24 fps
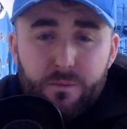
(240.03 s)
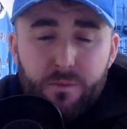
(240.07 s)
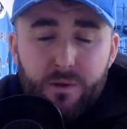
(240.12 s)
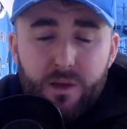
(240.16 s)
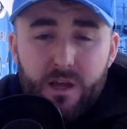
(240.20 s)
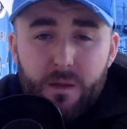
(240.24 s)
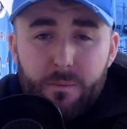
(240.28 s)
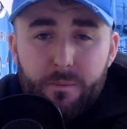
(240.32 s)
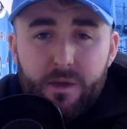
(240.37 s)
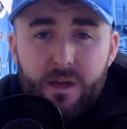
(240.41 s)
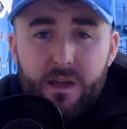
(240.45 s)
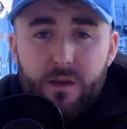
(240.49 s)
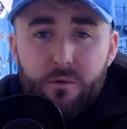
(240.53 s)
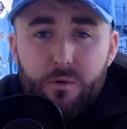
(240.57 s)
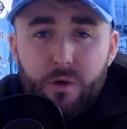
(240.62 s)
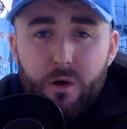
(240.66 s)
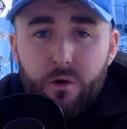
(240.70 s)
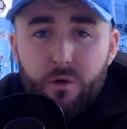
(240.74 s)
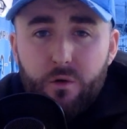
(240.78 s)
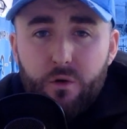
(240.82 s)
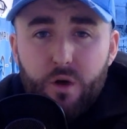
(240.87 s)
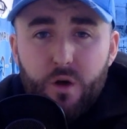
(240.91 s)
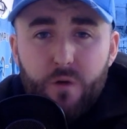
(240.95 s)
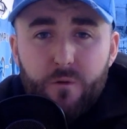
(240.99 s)
play a
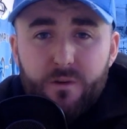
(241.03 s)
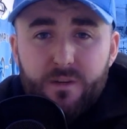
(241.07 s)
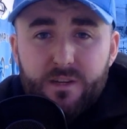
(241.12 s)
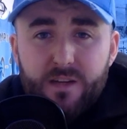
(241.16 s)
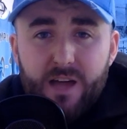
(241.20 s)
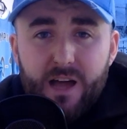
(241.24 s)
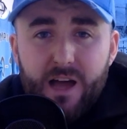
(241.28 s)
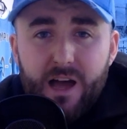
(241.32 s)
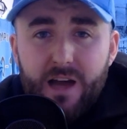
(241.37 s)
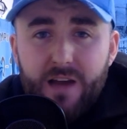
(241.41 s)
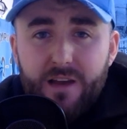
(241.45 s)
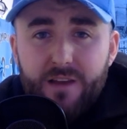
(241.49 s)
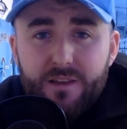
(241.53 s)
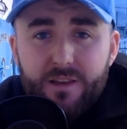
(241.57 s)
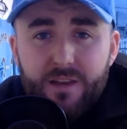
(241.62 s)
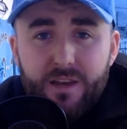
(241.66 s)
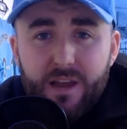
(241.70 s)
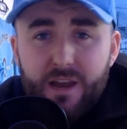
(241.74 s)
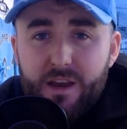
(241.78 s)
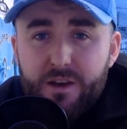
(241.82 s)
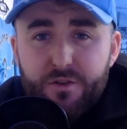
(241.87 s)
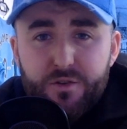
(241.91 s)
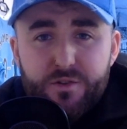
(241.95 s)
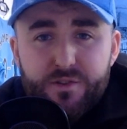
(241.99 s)
P-roller over to Haaland
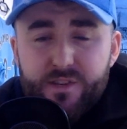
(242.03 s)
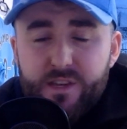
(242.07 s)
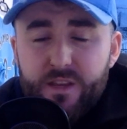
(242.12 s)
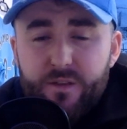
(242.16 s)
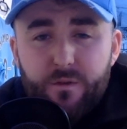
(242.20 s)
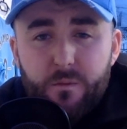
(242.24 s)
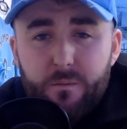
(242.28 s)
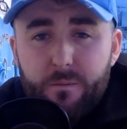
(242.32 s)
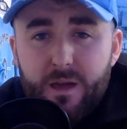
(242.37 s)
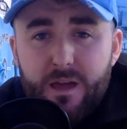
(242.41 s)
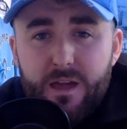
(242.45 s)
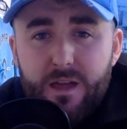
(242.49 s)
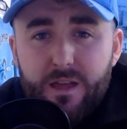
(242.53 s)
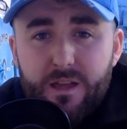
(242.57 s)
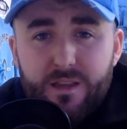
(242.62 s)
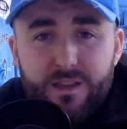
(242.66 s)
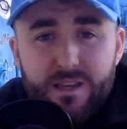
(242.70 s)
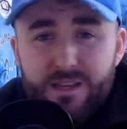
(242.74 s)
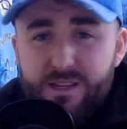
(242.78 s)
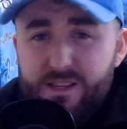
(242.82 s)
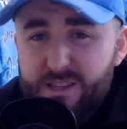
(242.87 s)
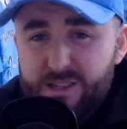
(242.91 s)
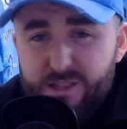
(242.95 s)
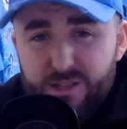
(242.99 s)
and doesn't even make it.
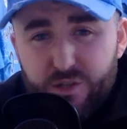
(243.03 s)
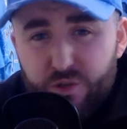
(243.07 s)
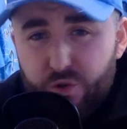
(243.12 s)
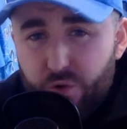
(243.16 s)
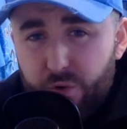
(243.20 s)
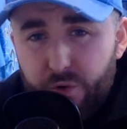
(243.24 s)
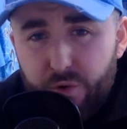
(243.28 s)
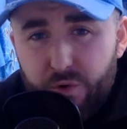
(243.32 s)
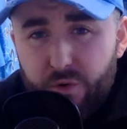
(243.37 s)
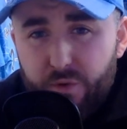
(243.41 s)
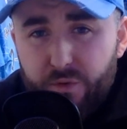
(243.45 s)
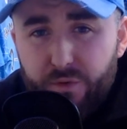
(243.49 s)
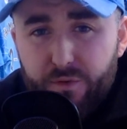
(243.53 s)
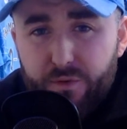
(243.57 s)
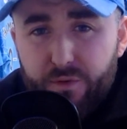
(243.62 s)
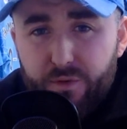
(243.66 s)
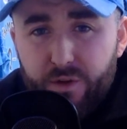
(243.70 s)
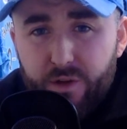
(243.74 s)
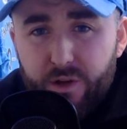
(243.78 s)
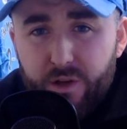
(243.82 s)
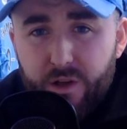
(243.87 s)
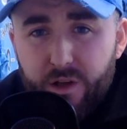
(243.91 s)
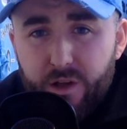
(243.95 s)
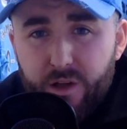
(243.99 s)
This isn't good enough.
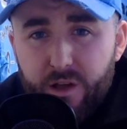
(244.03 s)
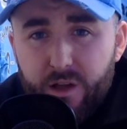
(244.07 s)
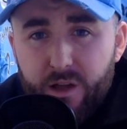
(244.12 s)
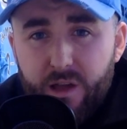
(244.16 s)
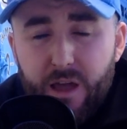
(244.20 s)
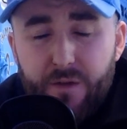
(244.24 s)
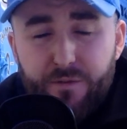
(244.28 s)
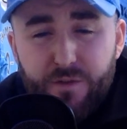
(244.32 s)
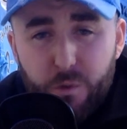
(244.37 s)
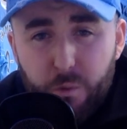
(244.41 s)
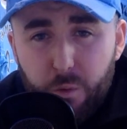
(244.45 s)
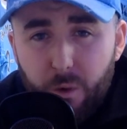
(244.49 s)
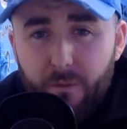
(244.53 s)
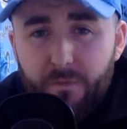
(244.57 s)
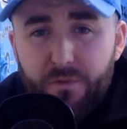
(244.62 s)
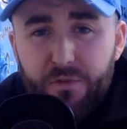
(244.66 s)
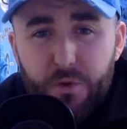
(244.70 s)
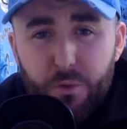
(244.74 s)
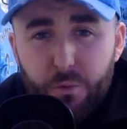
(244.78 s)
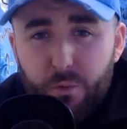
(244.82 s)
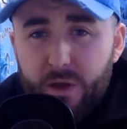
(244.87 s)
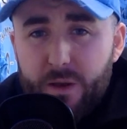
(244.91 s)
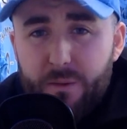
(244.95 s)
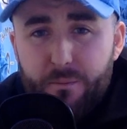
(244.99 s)
If you want
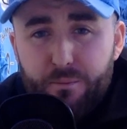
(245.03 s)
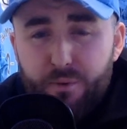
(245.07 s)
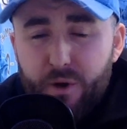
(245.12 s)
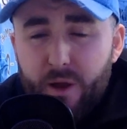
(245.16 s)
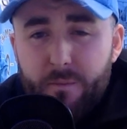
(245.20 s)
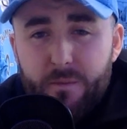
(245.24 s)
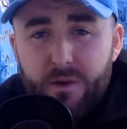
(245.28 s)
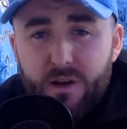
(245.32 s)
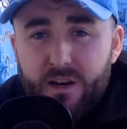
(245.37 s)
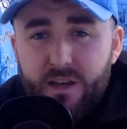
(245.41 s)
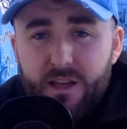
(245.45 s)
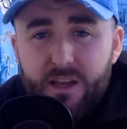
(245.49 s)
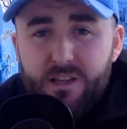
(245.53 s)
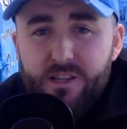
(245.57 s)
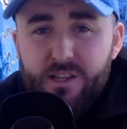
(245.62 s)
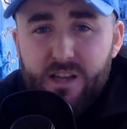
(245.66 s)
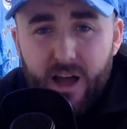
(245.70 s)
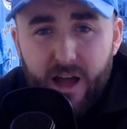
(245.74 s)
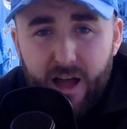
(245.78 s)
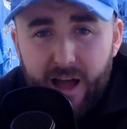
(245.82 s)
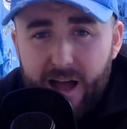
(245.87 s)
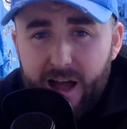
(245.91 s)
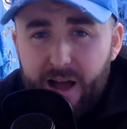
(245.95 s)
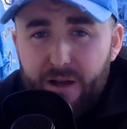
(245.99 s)
to win Premier Leagues, you
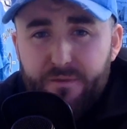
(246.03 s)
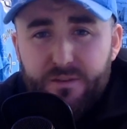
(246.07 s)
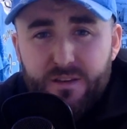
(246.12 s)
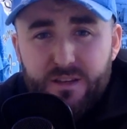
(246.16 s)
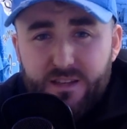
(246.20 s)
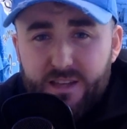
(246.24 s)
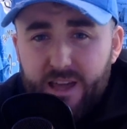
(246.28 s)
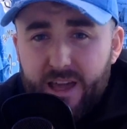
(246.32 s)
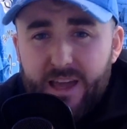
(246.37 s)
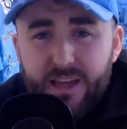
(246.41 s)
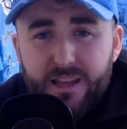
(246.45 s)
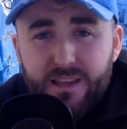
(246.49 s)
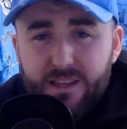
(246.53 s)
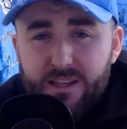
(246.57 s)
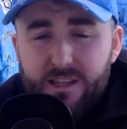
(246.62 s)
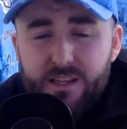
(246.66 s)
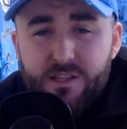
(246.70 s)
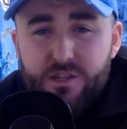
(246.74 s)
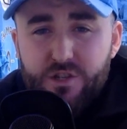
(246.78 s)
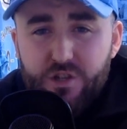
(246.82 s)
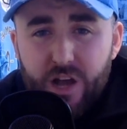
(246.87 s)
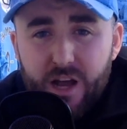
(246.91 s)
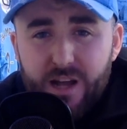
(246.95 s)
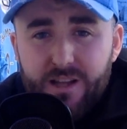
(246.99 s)
have to take
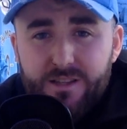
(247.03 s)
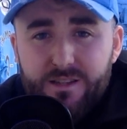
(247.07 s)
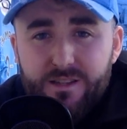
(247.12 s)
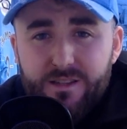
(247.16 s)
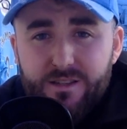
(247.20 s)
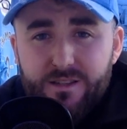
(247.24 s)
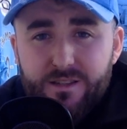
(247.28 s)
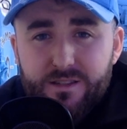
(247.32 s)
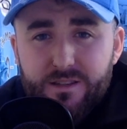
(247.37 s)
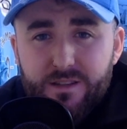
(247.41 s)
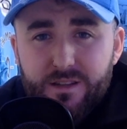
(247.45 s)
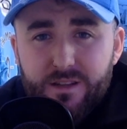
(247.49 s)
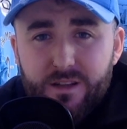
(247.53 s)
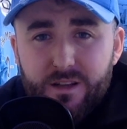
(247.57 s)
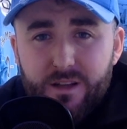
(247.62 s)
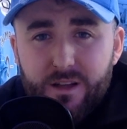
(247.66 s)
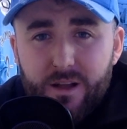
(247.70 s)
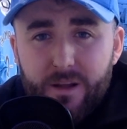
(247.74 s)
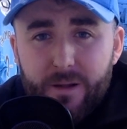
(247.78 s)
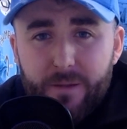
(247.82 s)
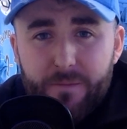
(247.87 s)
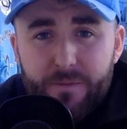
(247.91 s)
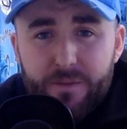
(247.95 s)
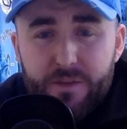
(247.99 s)
these chances.
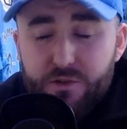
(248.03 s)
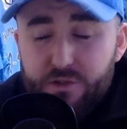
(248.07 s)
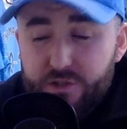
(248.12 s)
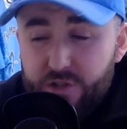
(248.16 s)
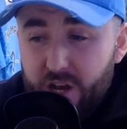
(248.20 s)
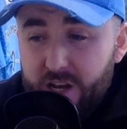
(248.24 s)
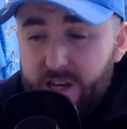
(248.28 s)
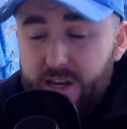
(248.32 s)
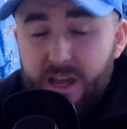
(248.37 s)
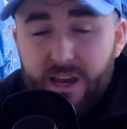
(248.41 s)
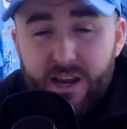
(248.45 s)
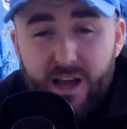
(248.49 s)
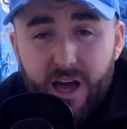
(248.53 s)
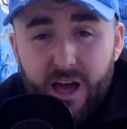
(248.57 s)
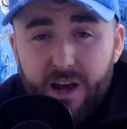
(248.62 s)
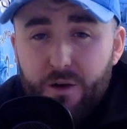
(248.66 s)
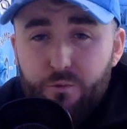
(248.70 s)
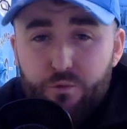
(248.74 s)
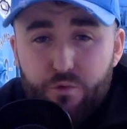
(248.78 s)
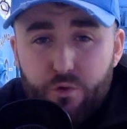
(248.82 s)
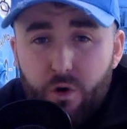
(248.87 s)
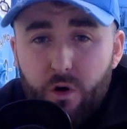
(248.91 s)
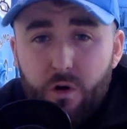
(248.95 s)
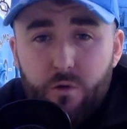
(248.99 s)
It had a
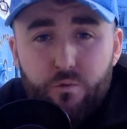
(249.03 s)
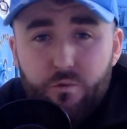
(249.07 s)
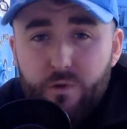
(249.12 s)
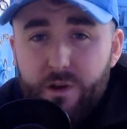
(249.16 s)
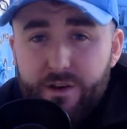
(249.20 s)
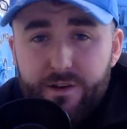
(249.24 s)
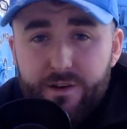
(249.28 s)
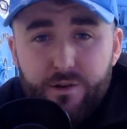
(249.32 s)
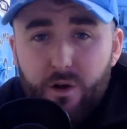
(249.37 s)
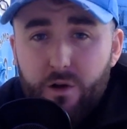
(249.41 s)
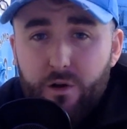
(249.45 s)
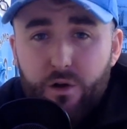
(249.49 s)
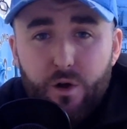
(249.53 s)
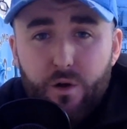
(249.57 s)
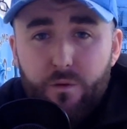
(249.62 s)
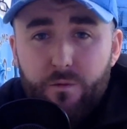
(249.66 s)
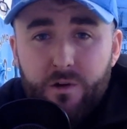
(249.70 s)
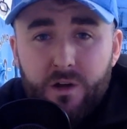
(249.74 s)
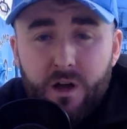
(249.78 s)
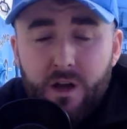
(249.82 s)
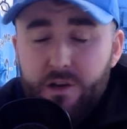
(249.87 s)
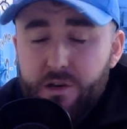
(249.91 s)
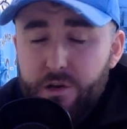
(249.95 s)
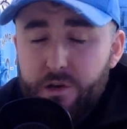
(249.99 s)
draw written all
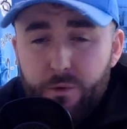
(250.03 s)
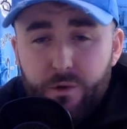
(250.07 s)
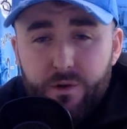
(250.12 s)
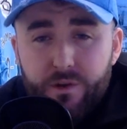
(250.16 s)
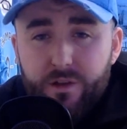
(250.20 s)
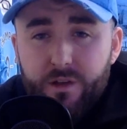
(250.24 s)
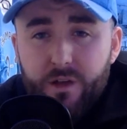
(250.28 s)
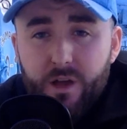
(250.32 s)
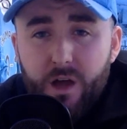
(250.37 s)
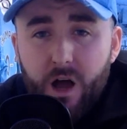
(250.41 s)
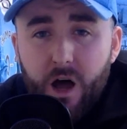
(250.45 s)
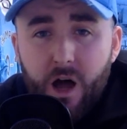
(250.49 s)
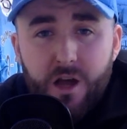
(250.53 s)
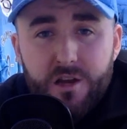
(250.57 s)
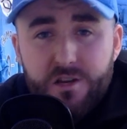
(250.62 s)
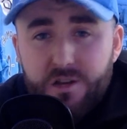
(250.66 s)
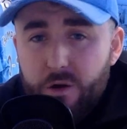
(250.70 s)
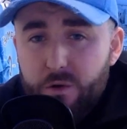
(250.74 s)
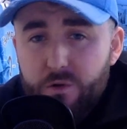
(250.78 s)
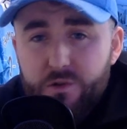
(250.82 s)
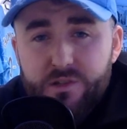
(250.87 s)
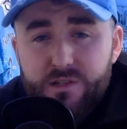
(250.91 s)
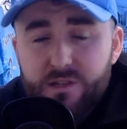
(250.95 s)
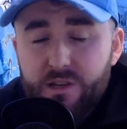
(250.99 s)
over it. I knew it. I
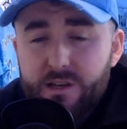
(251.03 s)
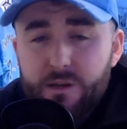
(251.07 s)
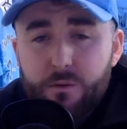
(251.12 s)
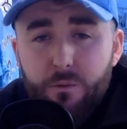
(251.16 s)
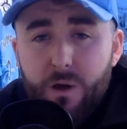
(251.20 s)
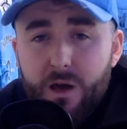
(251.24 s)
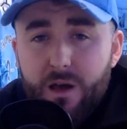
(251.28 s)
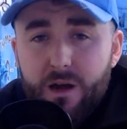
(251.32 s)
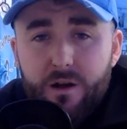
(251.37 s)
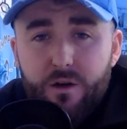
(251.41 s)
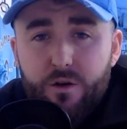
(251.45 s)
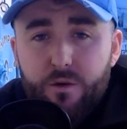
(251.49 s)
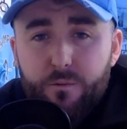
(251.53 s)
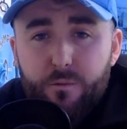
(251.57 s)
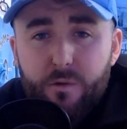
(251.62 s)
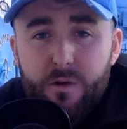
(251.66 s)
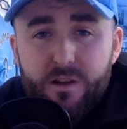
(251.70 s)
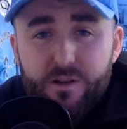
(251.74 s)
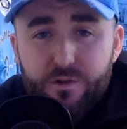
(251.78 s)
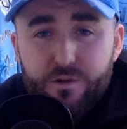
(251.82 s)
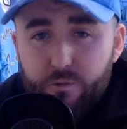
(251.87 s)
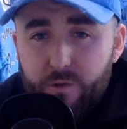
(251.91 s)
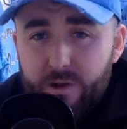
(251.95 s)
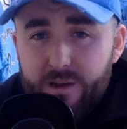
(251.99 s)
know City well enough. When
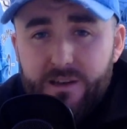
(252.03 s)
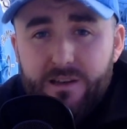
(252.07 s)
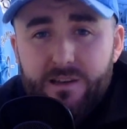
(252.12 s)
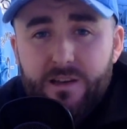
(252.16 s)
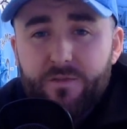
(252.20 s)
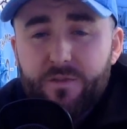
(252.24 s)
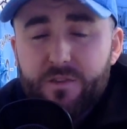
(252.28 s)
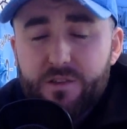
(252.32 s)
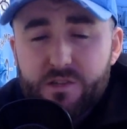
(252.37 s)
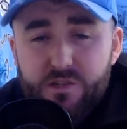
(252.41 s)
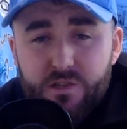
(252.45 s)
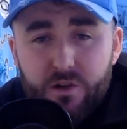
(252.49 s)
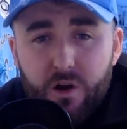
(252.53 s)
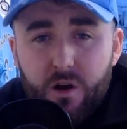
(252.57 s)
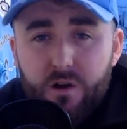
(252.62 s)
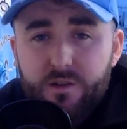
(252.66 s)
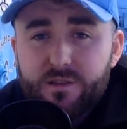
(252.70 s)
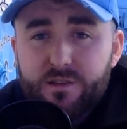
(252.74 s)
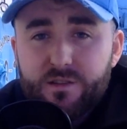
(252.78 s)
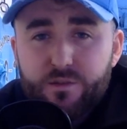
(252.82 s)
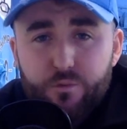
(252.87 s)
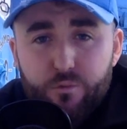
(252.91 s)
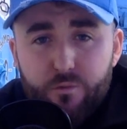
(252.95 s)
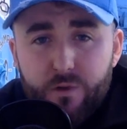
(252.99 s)
it's written in the stars,
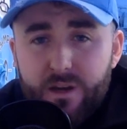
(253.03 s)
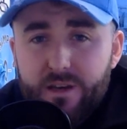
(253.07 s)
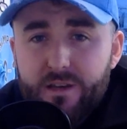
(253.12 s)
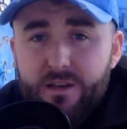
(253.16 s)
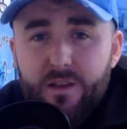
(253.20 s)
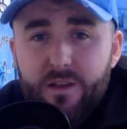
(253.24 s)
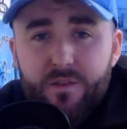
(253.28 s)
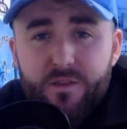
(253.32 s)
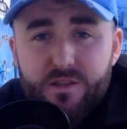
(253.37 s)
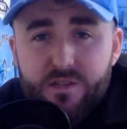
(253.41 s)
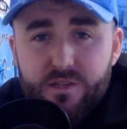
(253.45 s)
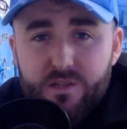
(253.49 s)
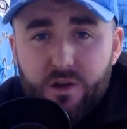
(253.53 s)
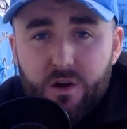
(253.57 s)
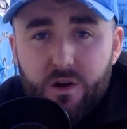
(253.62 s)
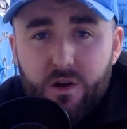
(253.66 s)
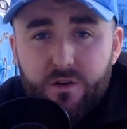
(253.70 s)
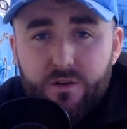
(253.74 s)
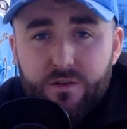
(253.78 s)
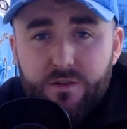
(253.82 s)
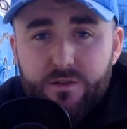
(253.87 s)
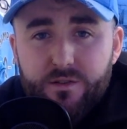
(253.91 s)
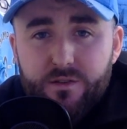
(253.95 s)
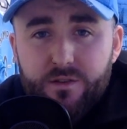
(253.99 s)
it's written in the
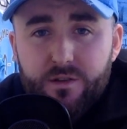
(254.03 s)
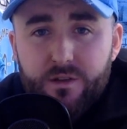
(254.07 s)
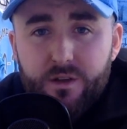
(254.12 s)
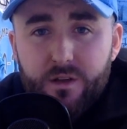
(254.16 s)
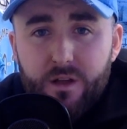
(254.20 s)
stars.